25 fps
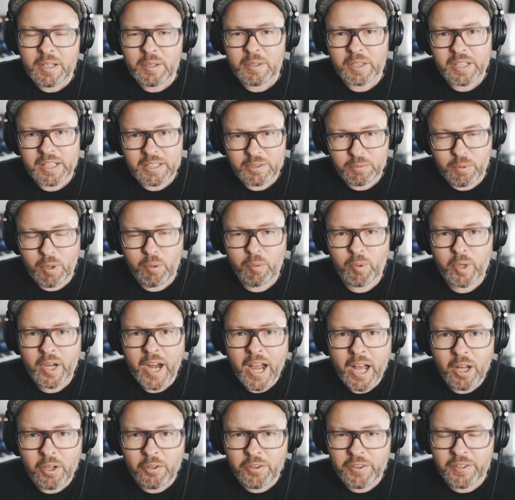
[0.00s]
Because when we're
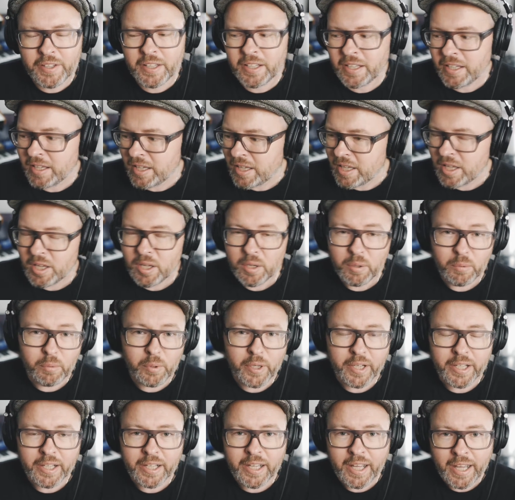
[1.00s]
healthy, we're
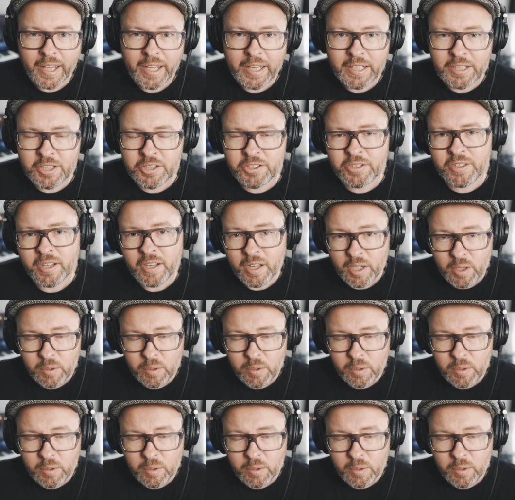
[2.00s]
engaged,